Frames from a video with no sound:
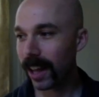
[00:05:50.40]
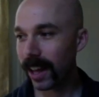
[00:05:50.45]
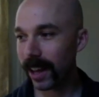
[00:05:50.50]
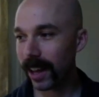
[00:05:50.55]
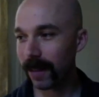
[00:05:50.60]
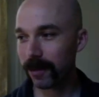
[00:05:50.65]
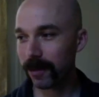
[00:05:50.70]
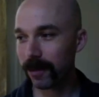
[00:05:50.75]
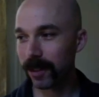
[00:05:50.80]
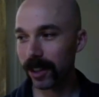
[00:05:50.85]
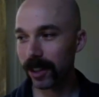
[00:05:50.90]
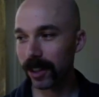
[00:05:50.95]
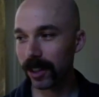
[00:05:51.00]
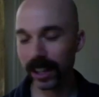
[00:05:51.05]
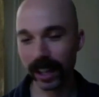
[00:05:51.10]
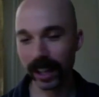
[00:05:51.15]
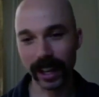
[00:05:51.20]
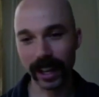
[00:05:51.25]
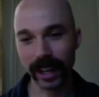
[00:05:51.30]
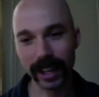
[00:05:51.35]
feeling
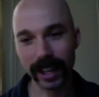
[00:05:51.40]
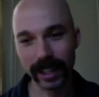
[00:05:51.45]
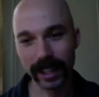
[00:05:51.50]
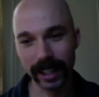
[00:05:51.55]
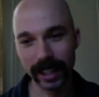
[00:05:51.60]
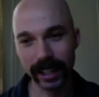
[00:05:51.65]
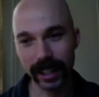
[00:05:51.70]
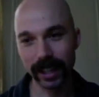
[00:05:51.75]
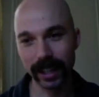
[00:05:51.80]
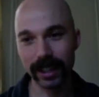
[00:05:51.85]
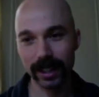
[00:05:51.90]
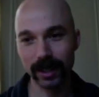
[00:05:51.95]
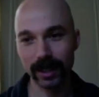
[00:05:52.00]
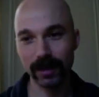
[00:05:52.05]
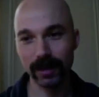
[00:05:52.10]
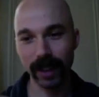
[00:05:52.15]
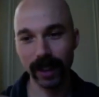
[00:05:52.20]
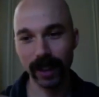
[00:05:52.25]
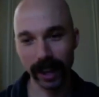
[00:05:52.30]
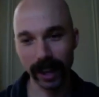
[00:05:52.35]
like I had to get this
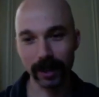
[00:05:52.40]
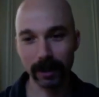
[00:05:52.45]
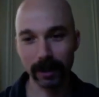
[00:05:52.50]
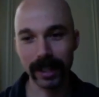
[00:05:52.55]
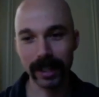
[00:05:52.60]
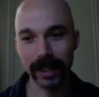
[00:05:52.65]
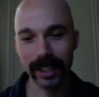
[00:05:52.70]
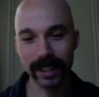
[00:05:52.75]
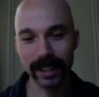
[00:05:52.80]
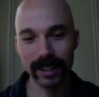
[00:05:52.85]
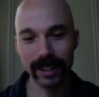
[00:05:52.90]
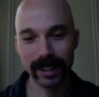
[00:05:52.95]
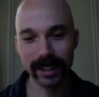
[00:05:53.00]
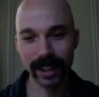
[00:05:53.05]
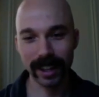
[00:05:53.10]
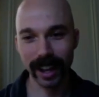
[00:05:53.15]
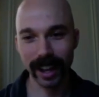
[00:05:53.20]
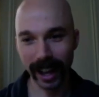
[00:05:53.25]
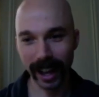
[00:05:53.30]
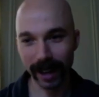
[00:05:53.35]
final piece
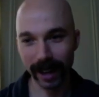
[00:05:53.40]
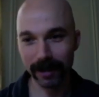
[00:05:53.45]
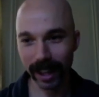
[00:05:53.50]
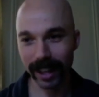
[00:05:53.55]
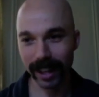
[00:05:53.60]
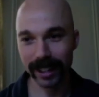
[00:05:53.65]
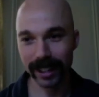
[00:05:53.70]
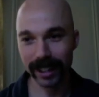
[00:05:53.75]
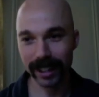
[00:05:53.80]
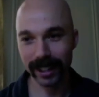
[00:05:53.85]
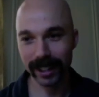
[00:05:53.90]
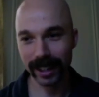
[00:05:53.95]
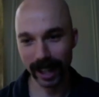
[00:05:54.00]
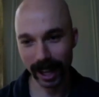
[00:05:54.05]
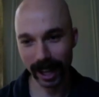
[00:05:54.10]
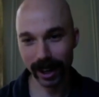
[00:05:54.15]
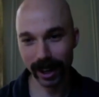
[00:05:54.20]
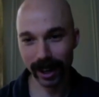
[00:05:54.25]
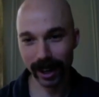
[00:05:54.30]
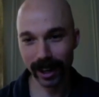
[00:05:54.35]
and have that
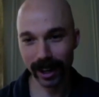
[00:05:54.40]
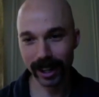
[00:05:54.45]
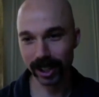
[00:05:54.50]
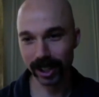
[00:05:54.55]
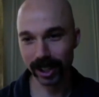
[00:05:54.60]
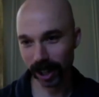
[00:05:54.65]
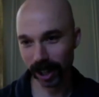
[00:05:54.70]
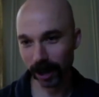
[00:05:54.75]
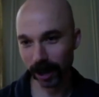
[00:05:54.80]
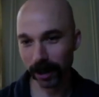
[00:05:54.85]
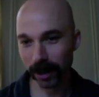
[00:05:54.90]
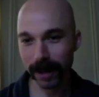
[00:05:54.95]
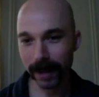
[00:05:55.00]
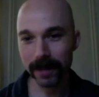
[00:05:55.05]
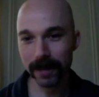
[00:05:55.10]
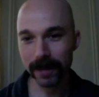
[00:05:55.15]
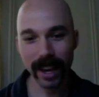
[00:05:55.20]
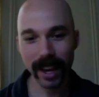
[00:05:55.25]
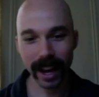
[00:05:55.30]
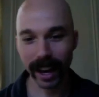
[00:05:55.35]
there and show it,
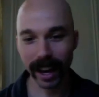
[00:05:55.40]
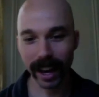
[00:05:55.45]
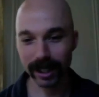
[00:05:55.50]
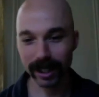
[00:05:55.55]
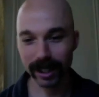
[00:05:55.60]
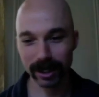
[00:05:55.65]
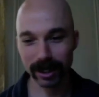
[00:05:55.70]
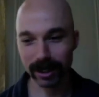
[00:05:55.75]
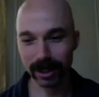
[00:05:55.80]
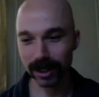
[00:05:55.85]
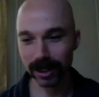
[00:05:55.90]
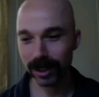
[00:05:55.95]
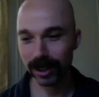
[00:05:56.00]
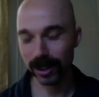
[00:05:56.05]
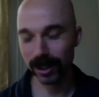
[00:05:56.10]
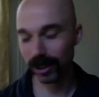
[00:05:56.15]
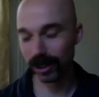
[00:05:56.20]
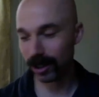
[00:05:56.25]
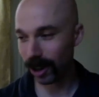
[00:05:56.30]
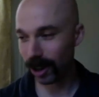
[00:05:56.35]
I just
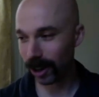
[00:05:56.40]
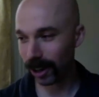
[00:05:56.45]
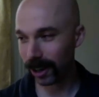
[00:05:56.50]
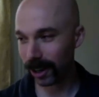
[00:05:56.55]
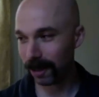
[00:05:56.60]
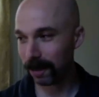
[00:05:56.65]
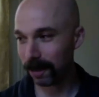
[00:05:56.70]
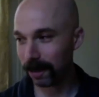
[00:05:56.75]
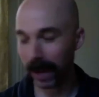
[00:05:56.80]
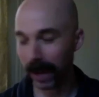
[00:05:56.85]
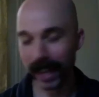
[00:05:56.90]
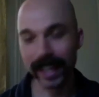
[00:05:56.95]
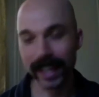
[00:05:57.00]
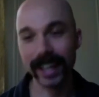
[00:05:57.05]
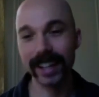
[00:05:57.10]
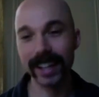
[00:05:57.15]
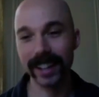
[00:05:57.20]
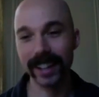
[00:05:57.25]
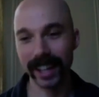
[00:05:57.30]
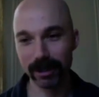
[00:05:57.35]
started
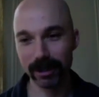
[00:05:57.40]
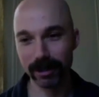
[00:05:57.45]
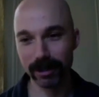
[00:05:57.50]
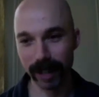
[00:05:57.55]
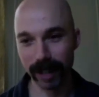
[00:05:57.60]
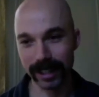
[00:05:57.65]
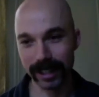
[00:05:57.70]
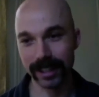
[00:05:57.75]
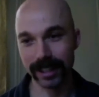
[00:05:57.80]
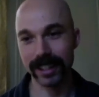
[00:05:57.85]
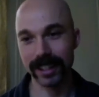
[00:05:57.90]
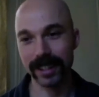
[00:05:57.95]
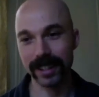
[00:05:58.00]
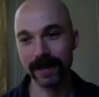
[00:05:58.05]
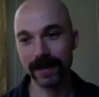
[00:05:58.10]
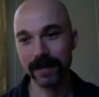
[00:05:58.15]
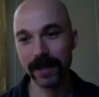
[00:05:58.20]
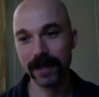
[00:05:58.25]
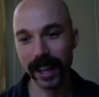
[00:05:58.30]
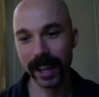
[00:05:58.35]
making like crazy.
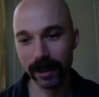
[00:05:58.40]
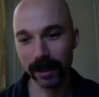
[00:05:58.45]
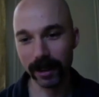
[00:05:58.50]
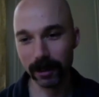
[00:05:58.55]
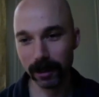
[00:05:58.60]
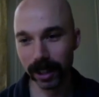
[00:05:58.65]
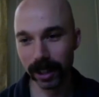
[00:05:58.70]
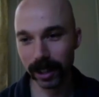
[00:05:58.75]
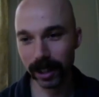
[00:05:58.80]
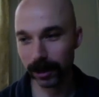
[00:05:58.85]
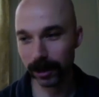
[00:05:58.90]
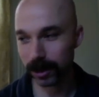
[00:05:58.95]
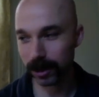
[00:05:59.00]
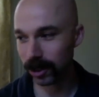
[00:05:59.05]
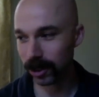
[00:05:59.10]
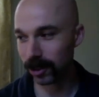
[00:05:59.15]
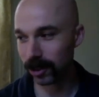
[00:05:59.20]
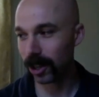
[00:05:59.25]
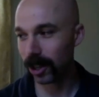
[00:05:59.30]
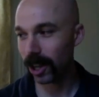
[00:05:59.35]
And it really was
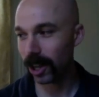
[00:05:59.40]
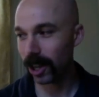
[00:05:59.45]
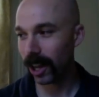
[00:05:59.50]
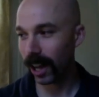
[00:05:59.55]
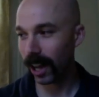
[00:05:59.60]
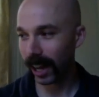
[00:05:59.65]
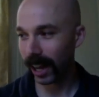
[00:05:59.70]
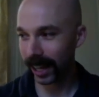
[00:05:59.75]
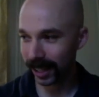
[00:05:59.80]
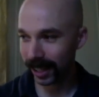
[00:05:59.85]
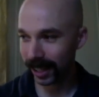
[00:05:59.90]
just, I can